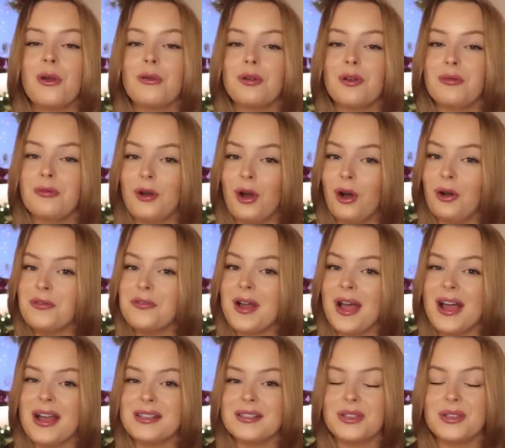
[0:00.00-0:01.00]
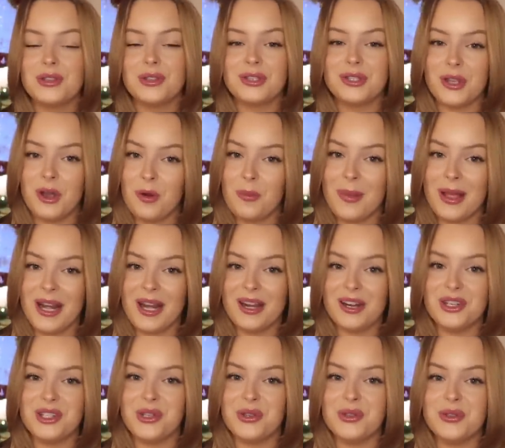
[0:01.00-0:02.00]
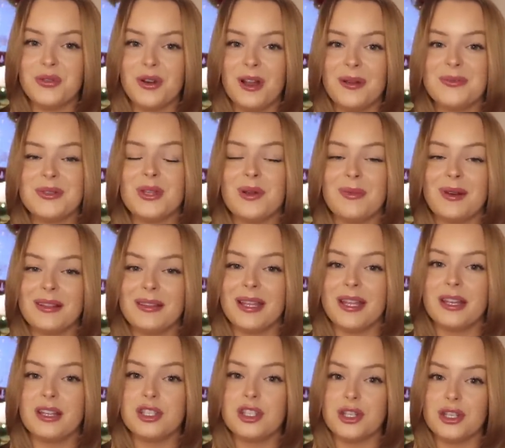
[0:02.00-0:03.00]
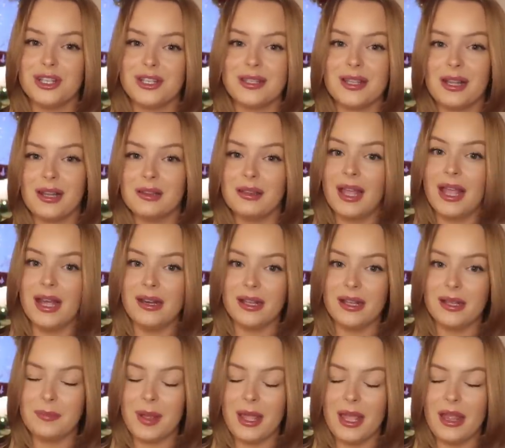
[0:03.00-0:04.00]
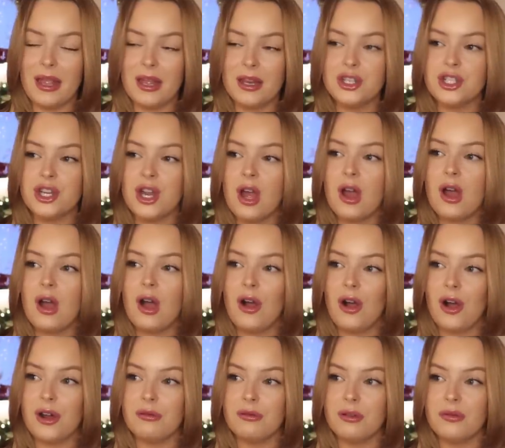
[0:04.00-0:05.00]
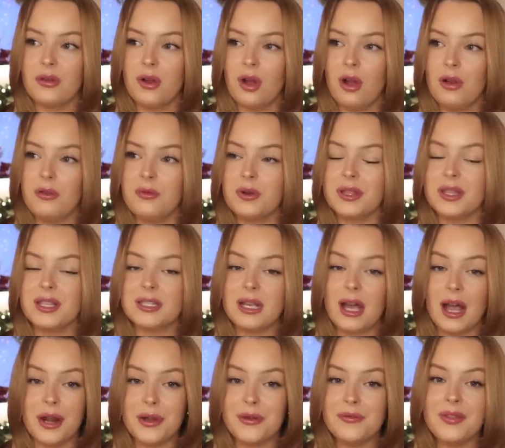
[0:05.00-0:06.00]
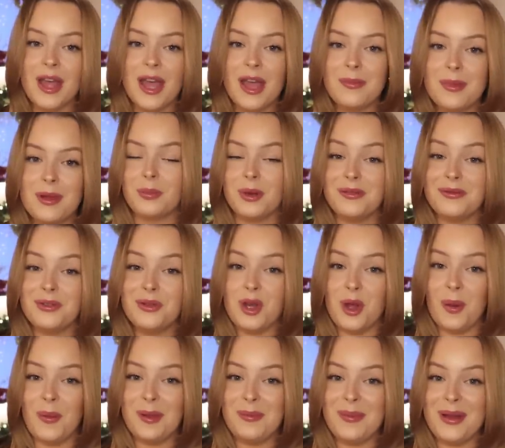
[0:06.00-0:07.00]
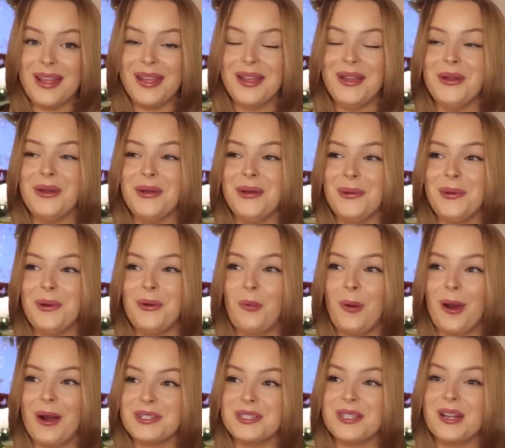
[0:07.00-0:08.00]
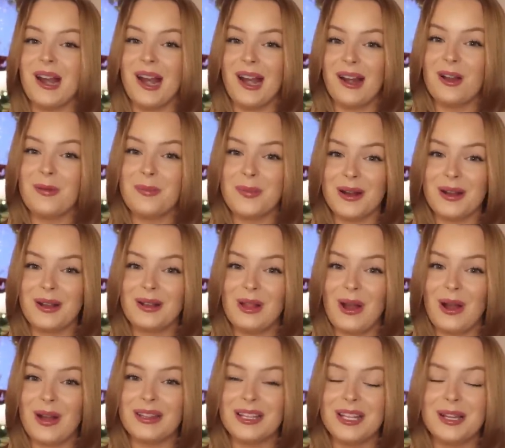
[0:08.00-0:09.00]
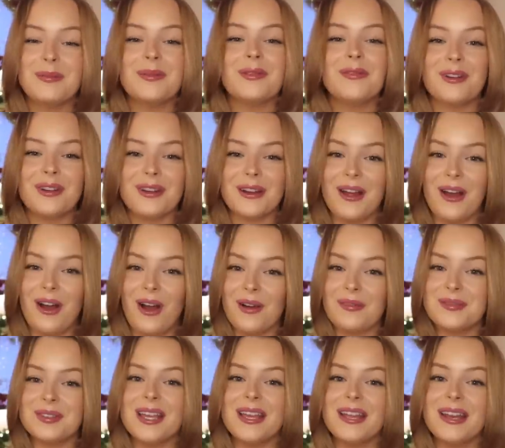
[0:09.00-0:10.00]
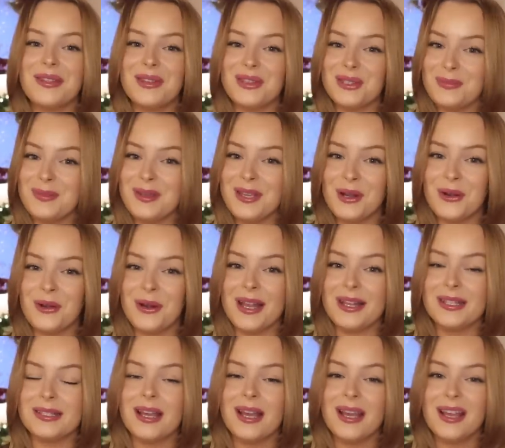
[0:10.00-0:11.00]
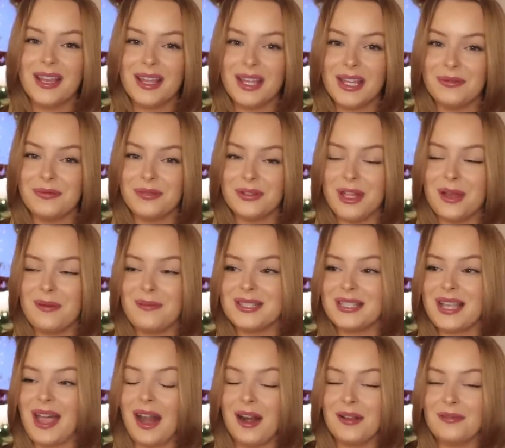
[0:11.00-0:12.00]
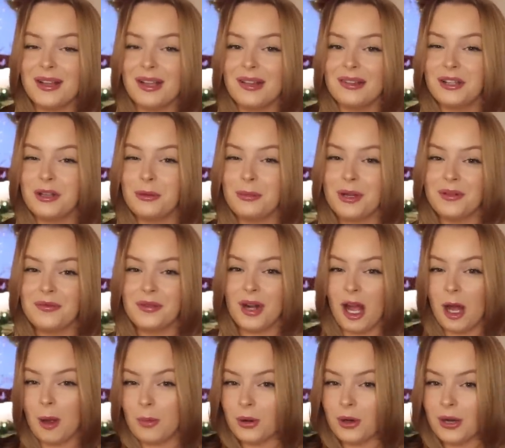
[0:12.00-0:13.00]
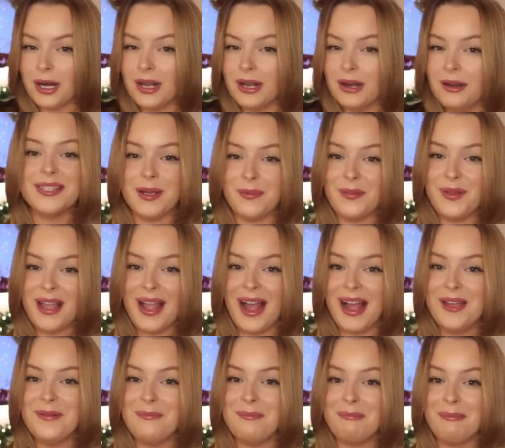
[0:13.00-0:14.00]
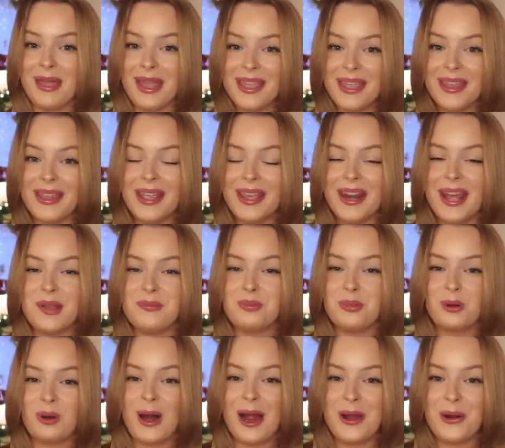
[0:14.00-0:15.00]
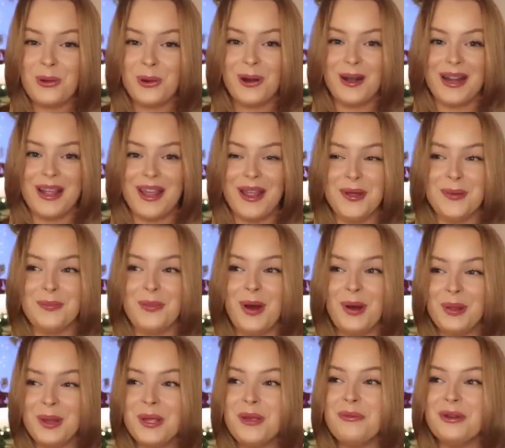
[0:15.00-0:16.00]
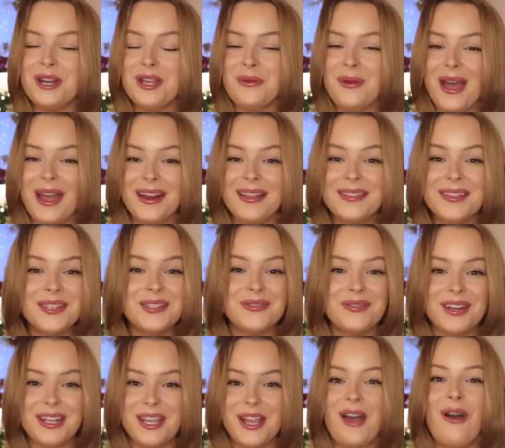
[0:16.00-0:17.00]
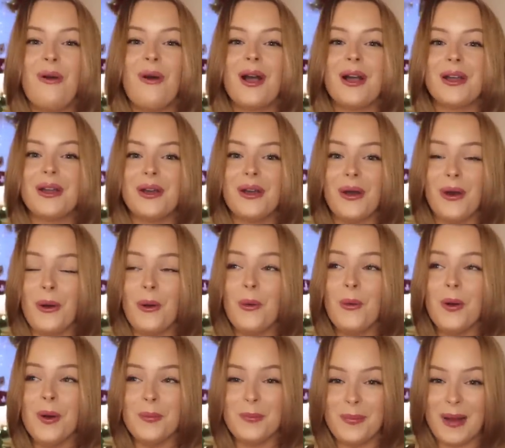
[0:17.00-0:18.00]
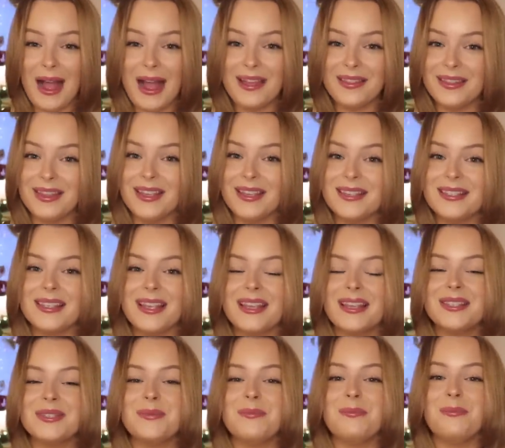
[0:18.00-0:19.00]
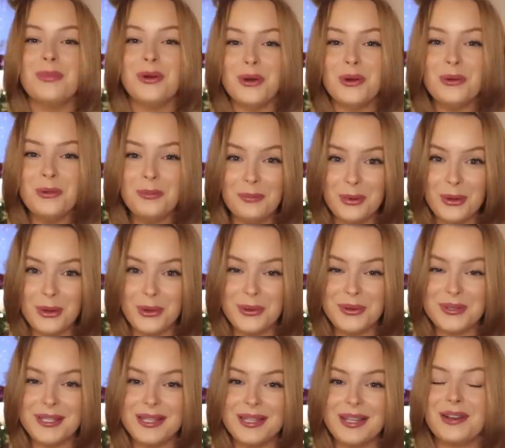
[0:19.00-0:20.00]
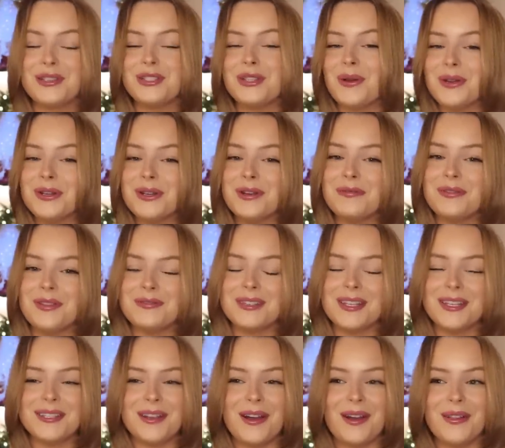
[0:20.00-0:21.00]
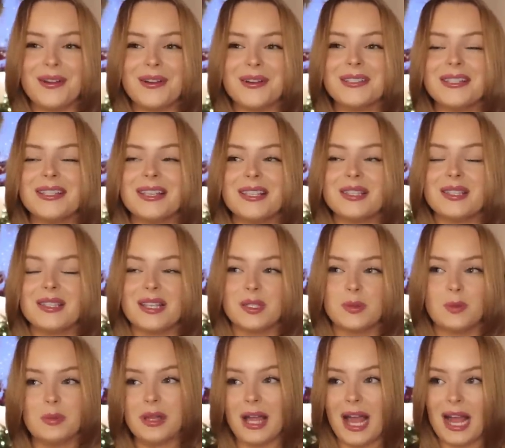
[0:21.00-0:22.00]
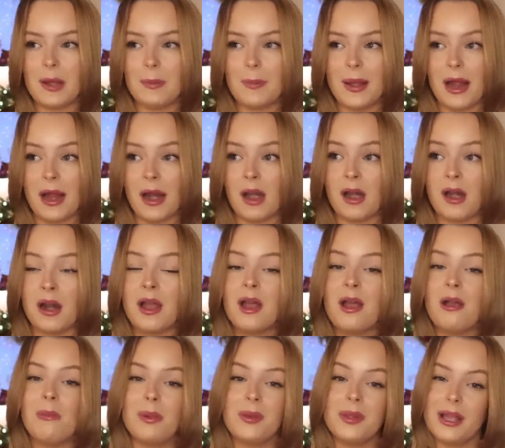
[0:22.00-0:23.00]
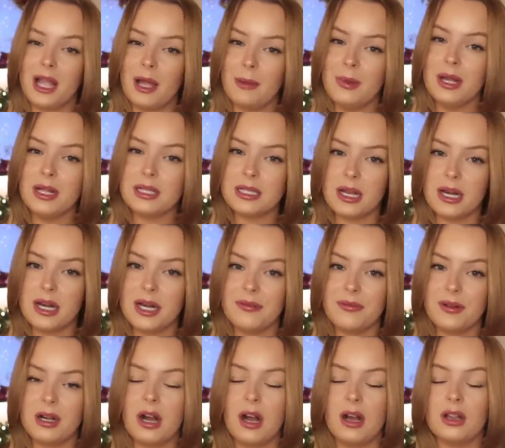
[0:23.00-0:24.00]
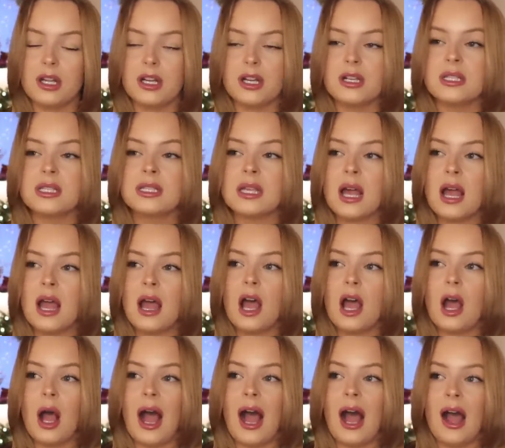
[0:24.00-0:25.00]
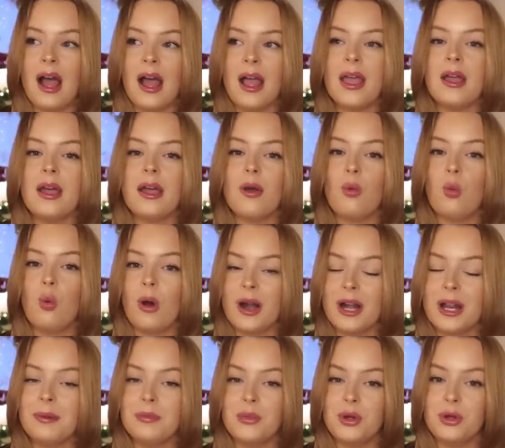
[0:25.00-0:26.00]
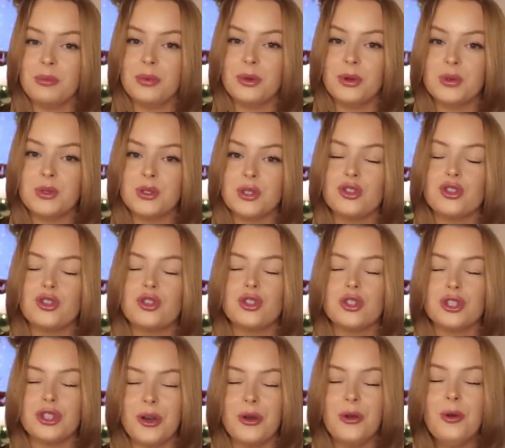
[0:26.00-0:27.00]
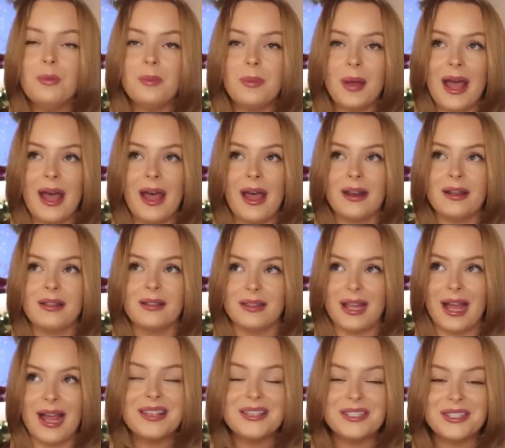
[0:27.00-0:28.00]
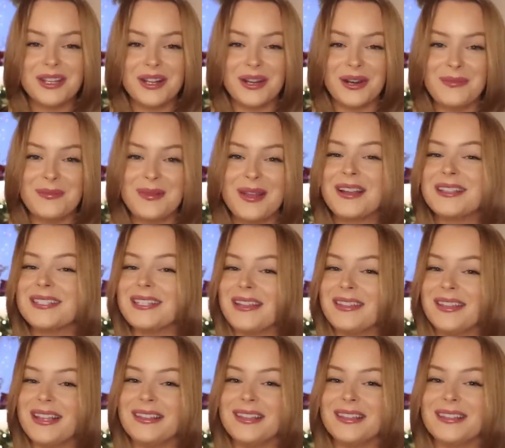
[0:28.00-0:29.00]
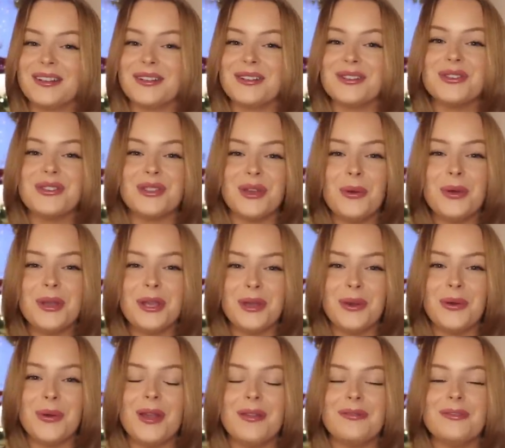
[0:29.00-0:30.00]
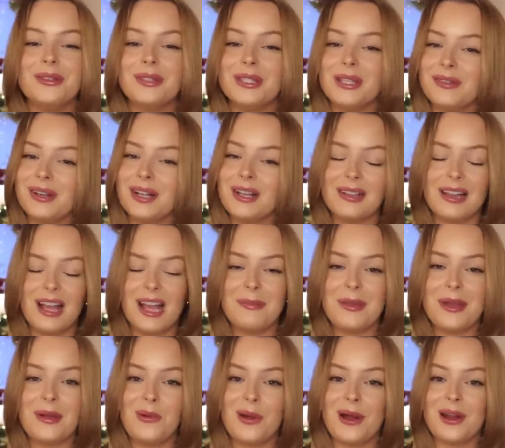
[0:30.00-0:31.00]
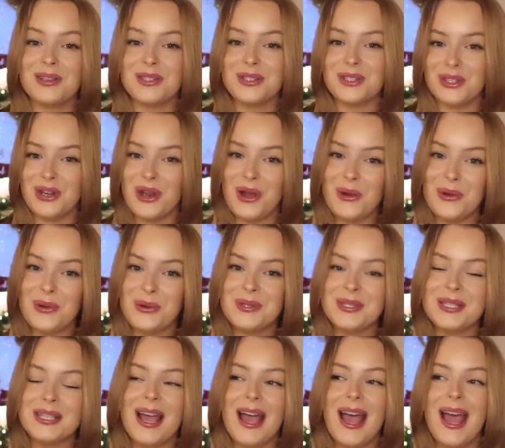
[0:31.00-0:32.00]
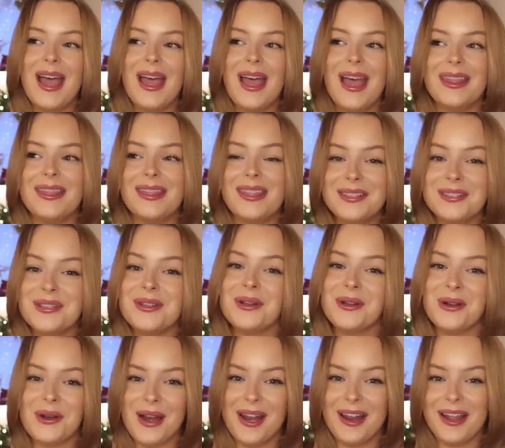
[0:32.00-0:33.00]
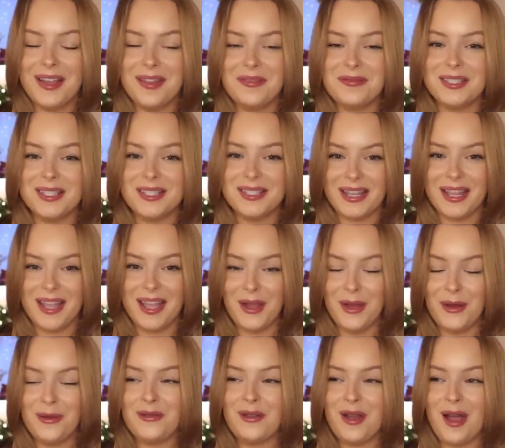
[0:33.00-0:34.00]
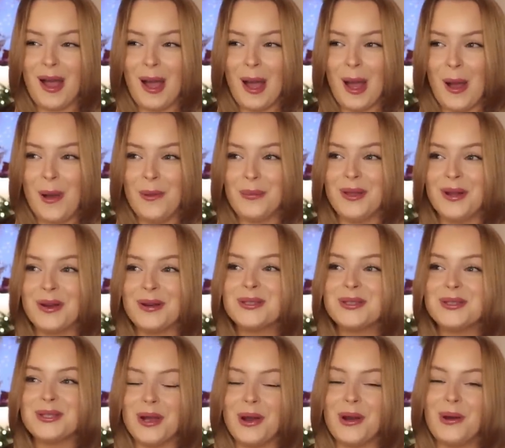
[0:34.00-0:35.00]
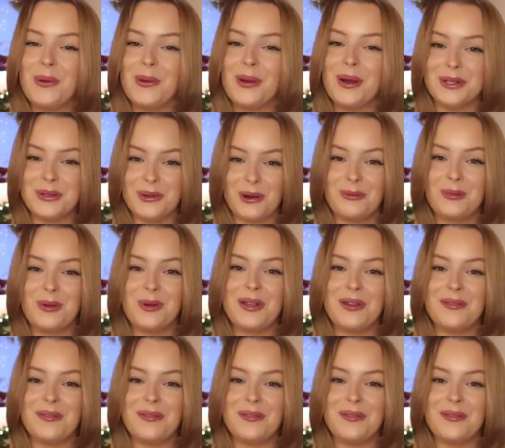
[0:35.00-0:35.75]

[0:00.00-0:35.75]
Revolve has so many to choose from, so I'm gonna link to just like a landing page on Revolve with a ton of them. But if you know anybody who wears their hair up in a claw clip very often, this would be a great gift for them as kind of like a little bit of an upgrade. Something I'm making it a priority, Molly, when you edit this video, go buy these, is moon boots. They're $215, this black pair, but they come in a ton of different colors. I wanted moon boots so bad last year because I think that they're so cute. If you live in a climate where it snows, these are a great gift to give. They're so adorable.